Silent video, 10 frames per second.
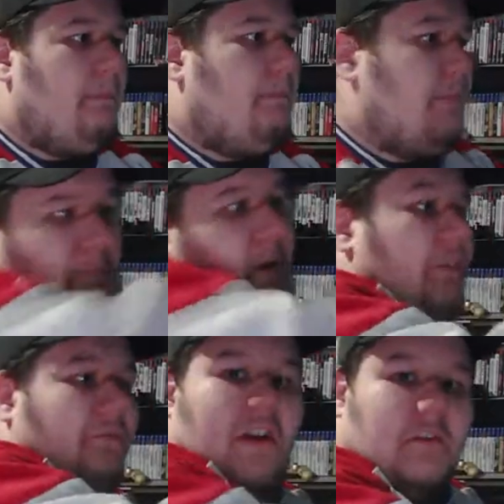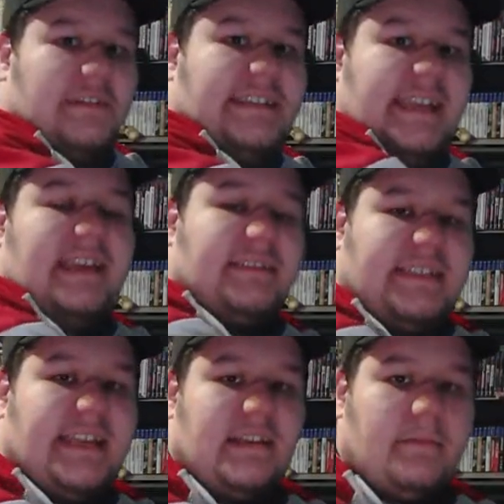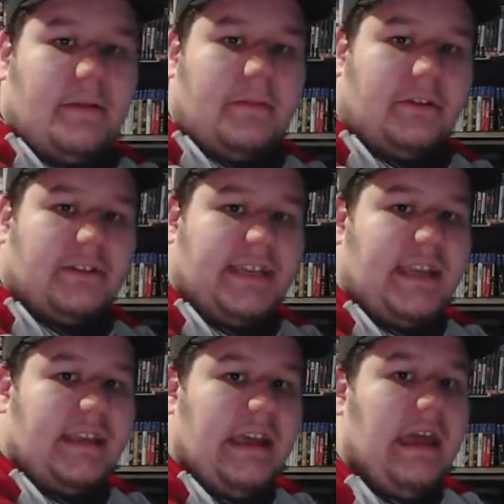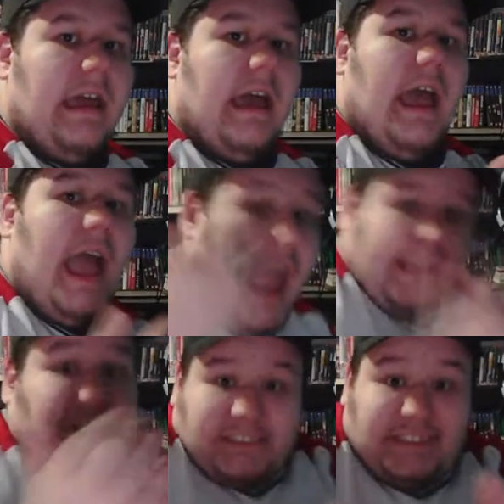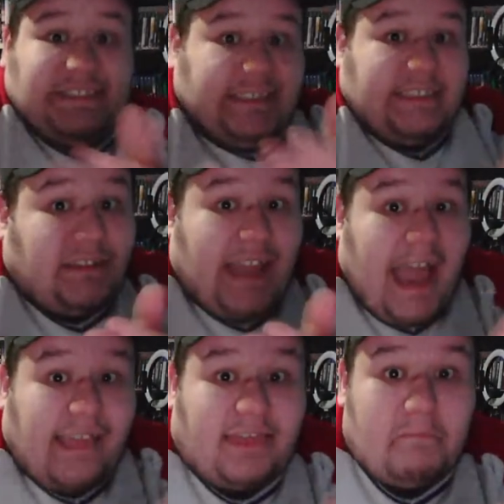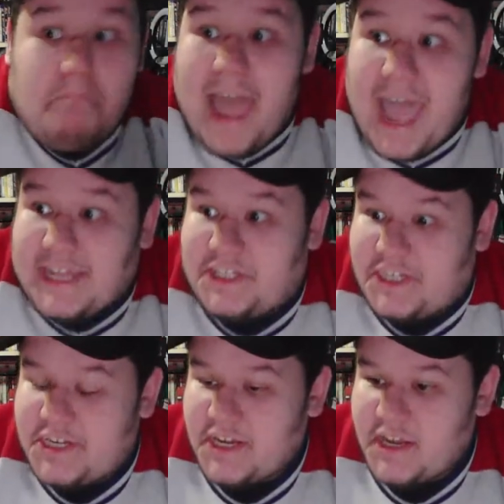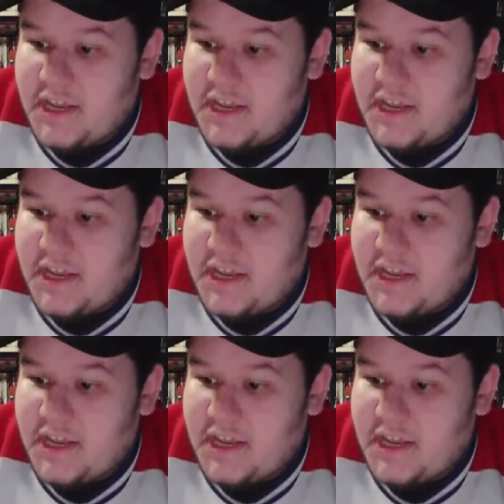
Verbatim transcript: The motherfucker was DLC in WWE 13. And you still had the match!